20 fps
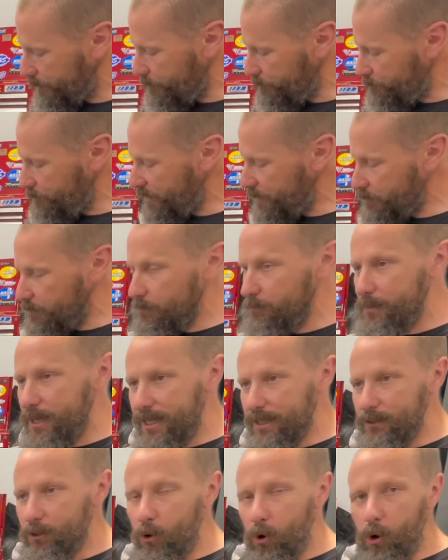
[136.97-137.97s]
minimum
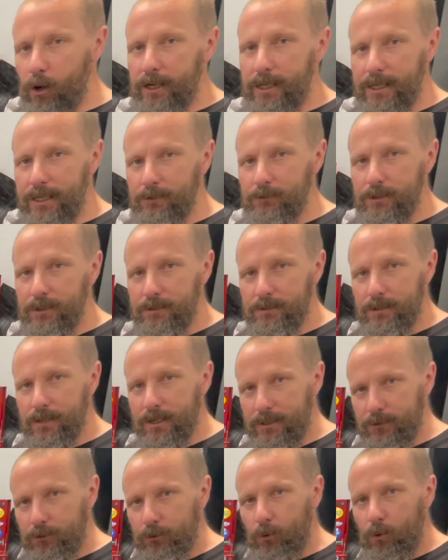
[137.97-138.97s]
amount of height out of it
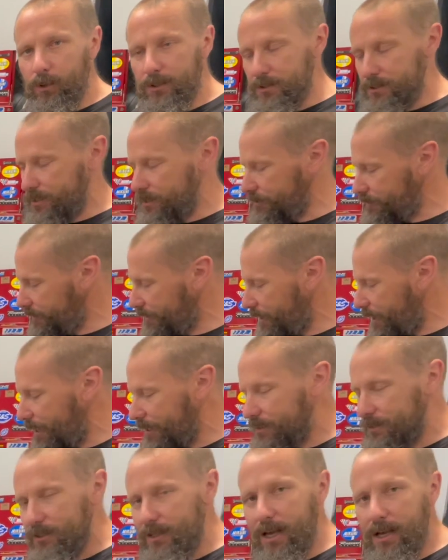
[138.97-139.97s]
and try and sit the guard
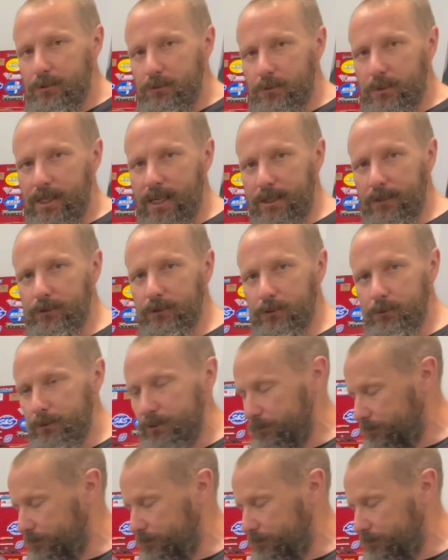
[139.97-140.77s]
as low as we can on the wheel.